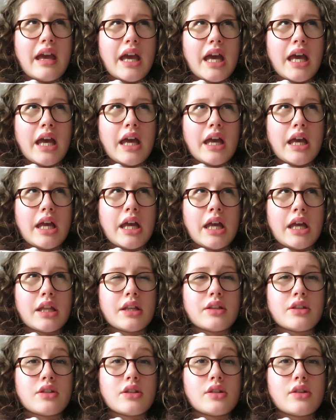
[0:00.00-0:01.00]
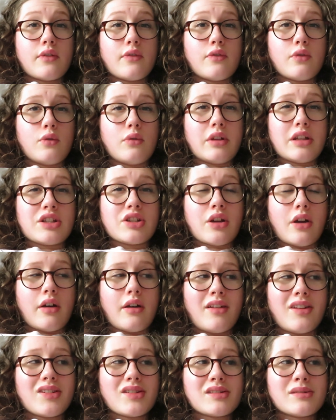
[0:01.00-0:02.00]
and Foolish
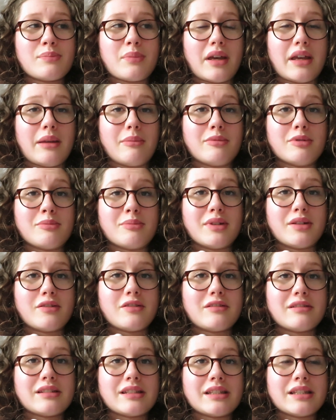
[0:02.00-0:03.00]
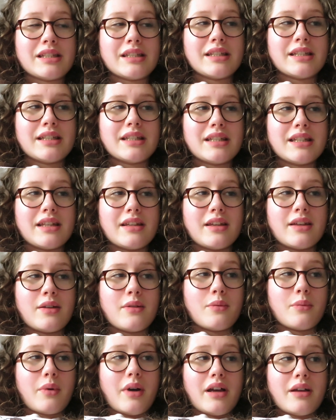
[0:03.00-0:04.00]
Hearts by Emma Mills.
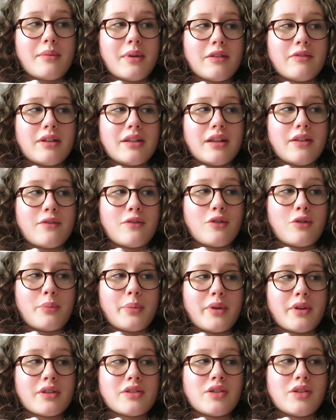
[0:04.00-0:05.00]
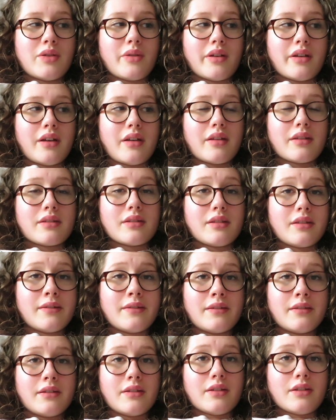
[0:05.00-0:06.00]
Why am I reading 4 books, you ask?
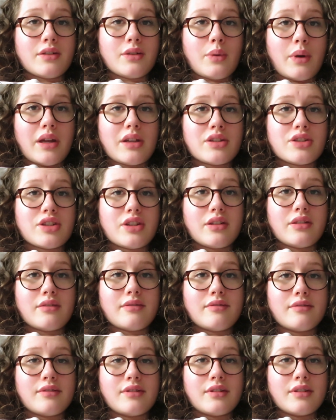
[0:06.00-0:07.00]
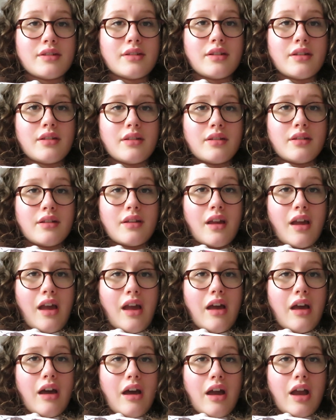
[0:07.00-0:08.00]
Good question.
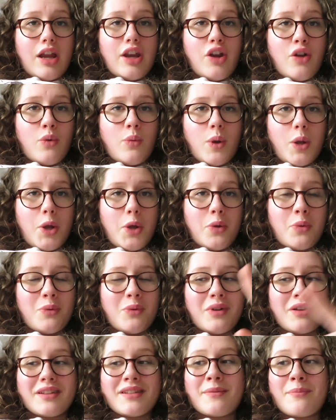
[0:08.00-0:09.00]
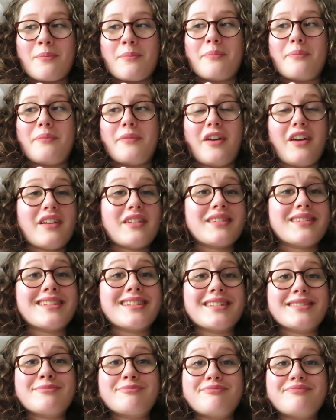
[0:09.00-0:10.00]
I don't know.
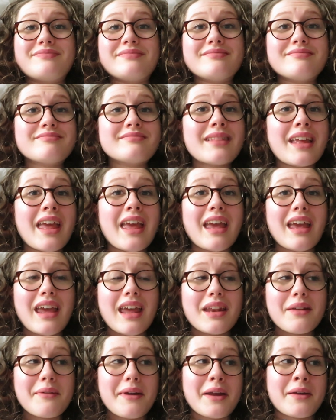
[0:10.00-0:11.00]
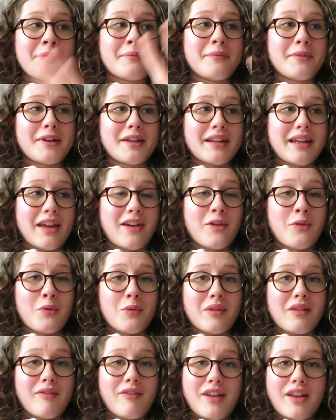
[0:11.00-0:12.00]
But anyway, we're gonna get on
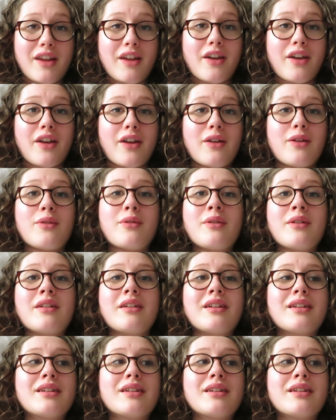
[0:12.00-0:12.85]
with the video.